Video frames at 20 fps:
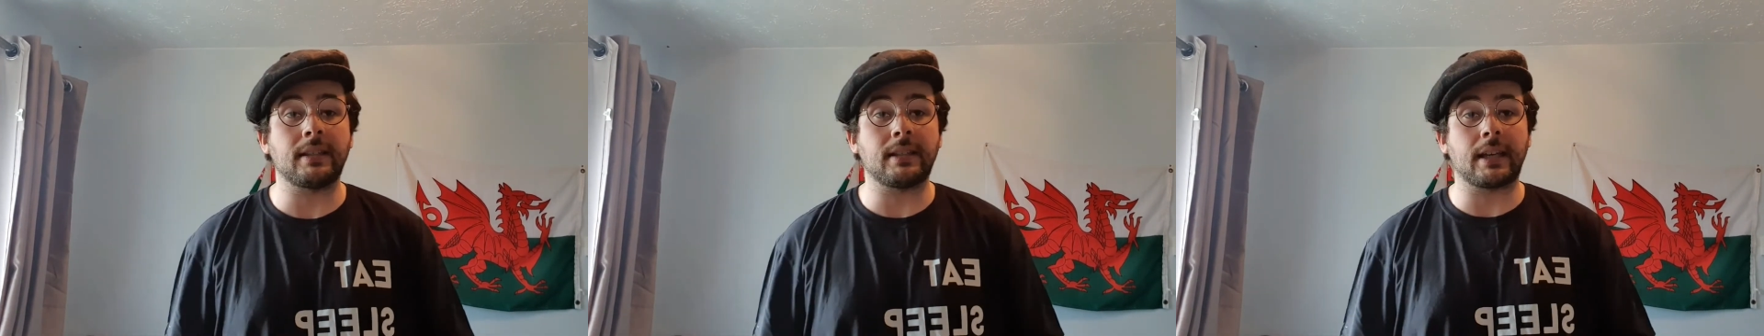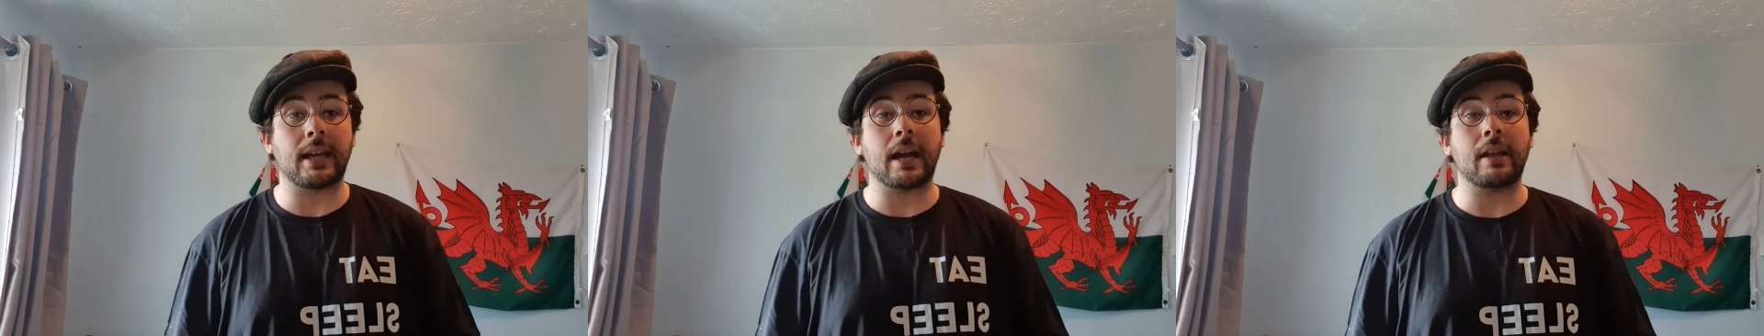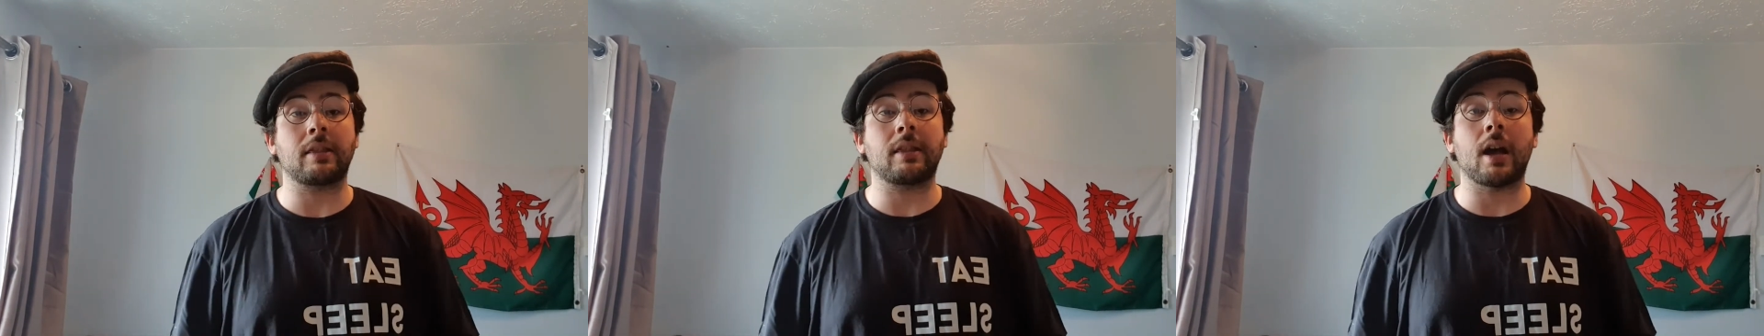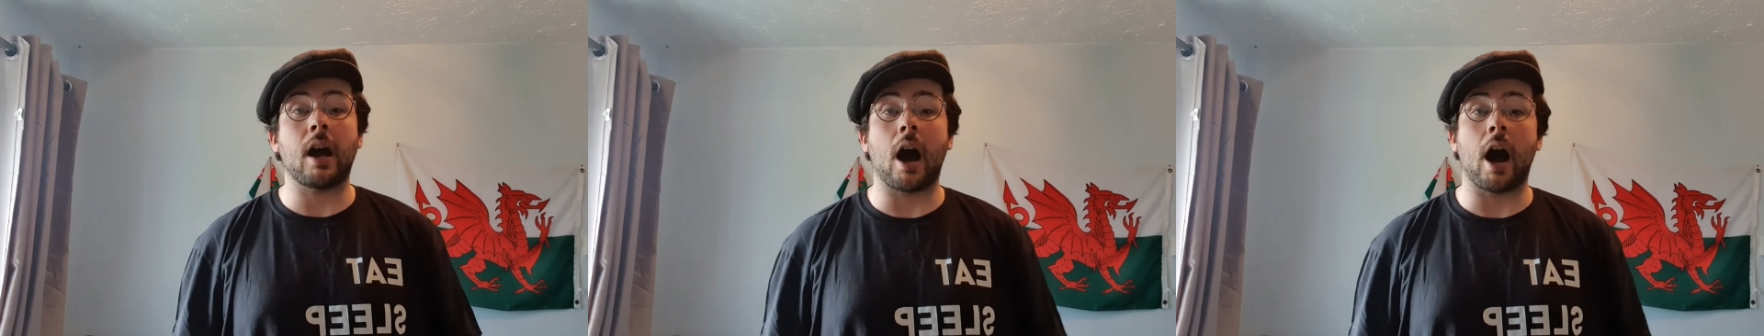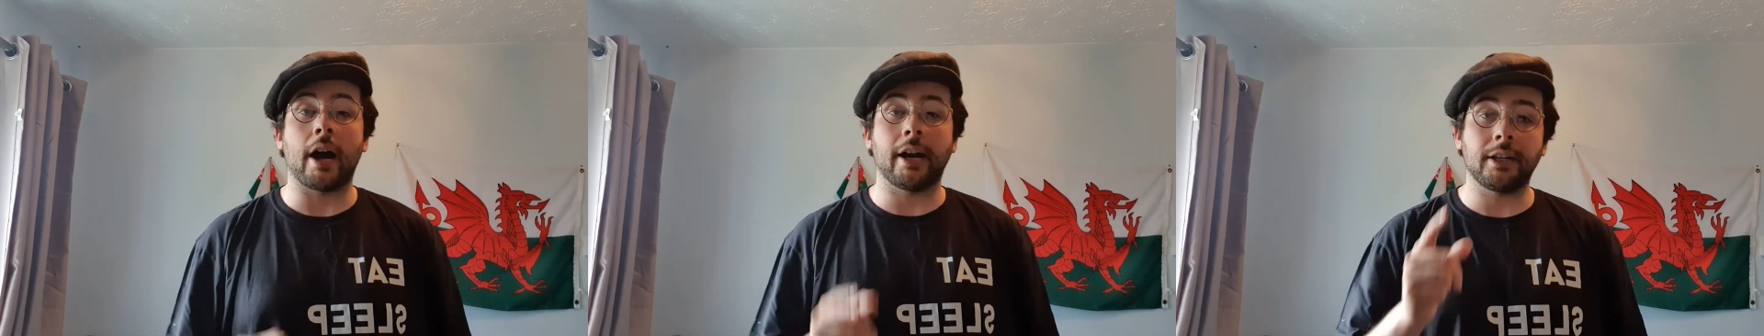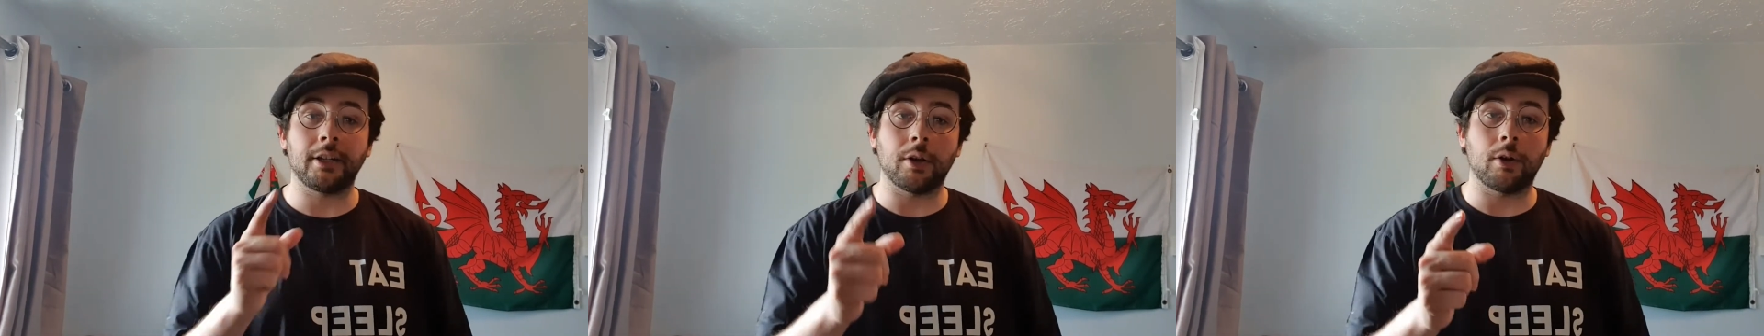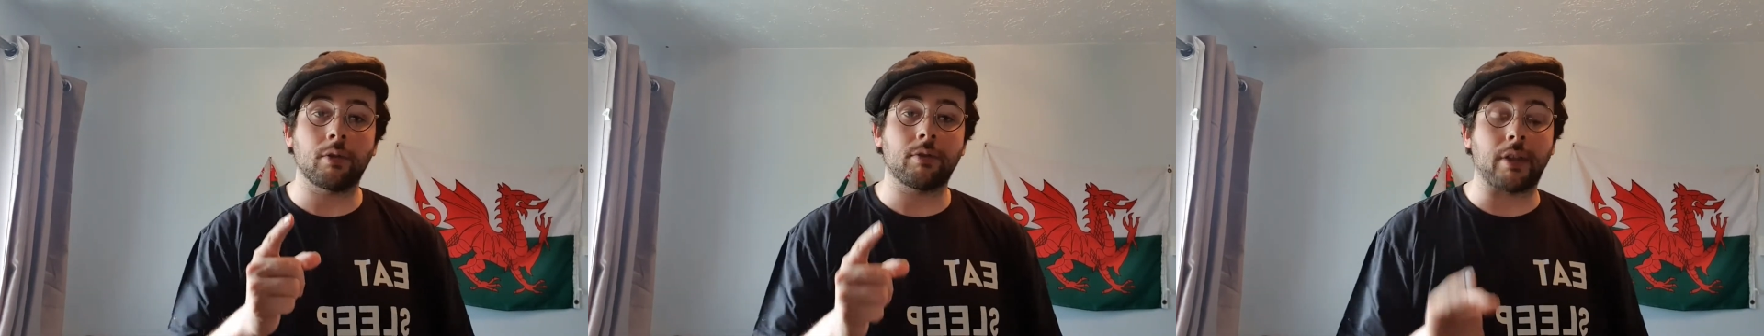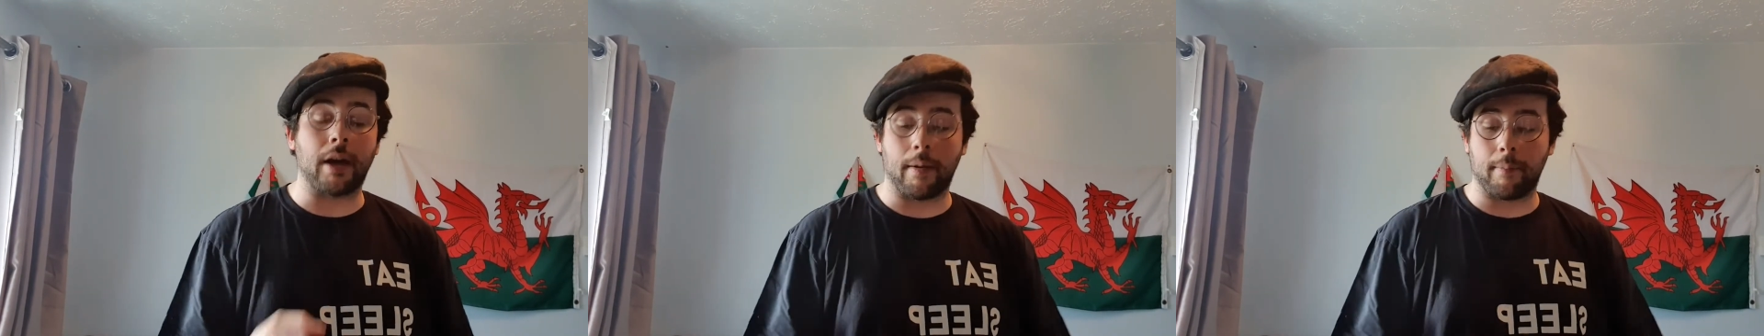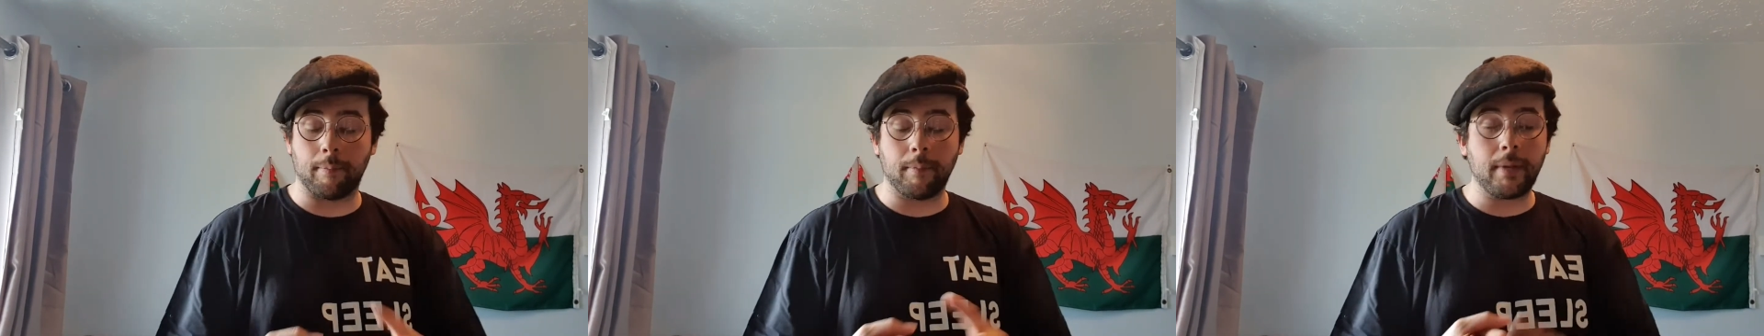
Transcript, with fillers: to get there. I know that